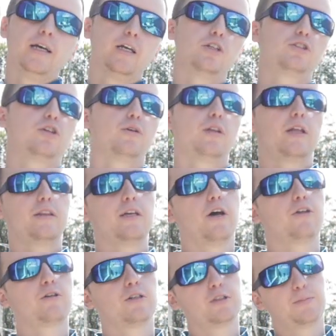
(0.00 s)
It showed that the
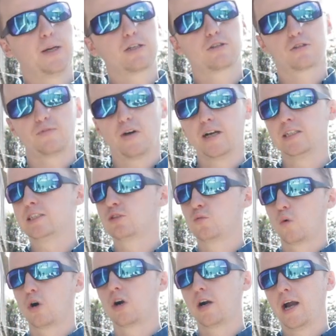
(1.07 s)
other inspector's findings
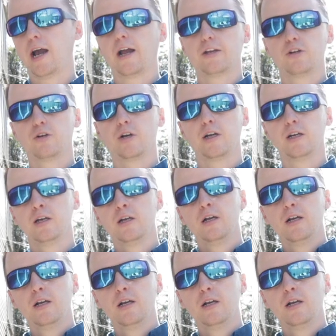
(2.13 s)
were accurate.